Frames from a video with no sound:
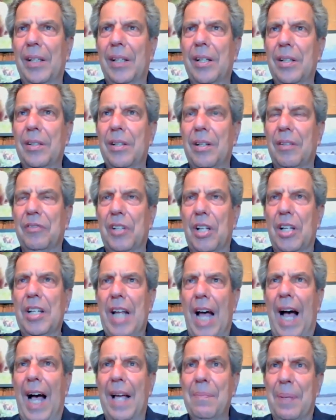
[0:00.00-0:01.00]
island of
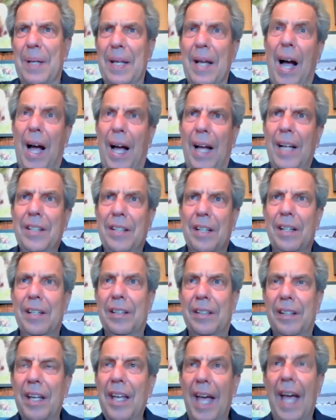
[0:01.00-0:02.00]
Lanai behind
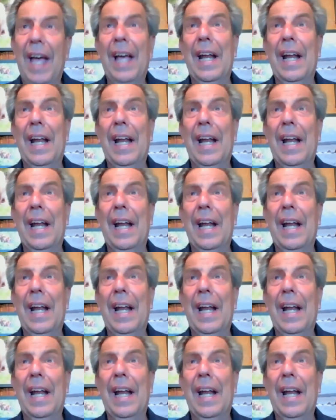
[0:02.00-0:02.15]
it.